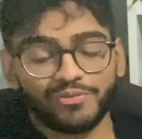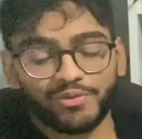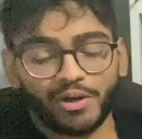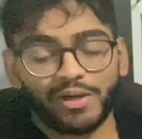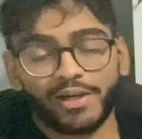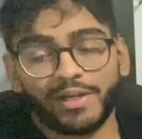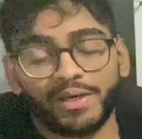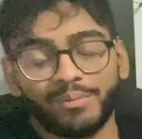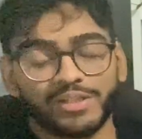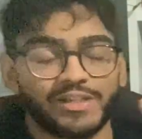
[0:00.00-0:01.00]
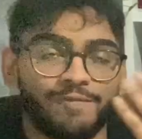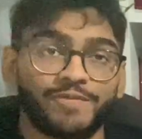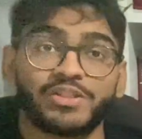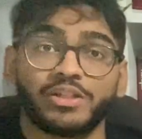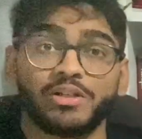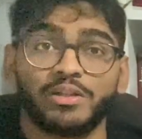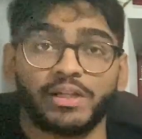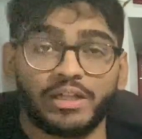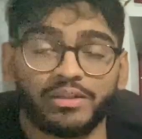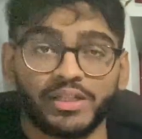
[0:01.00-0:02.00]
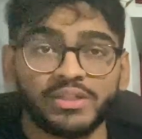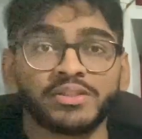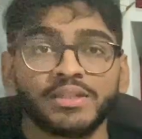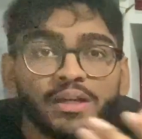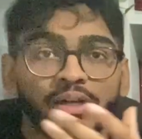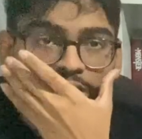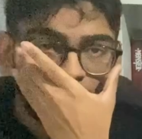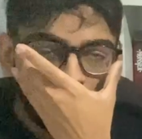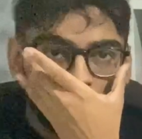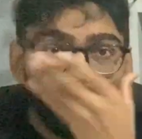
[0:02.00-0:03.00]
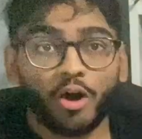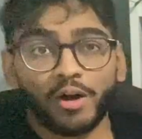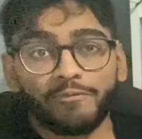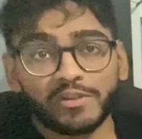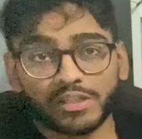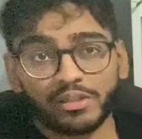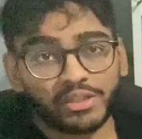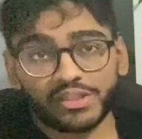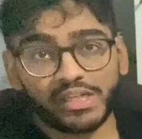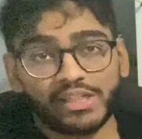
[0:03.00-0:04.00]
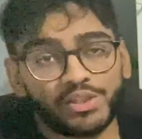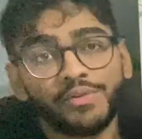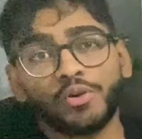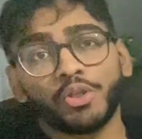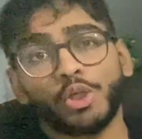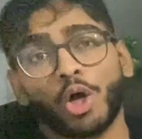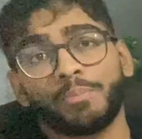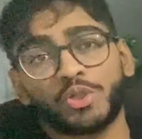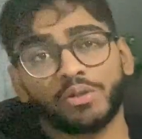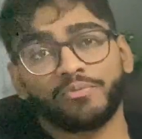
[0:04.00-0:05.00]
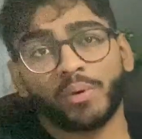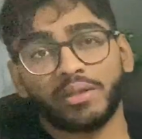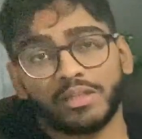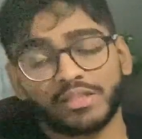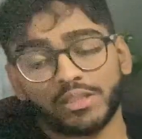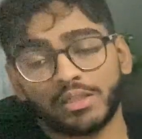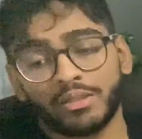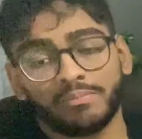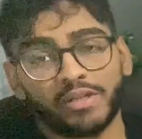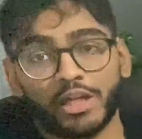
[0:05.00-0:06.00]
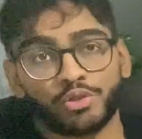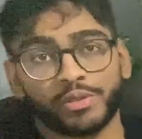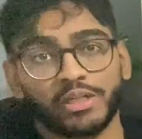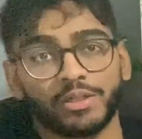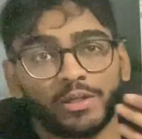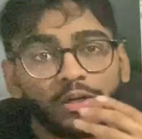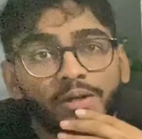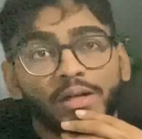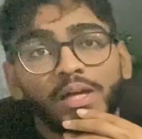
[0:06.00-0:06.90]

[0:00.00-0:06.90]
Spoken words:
got a physical illness or a physical disease, you've got the option of whether to get treated or not.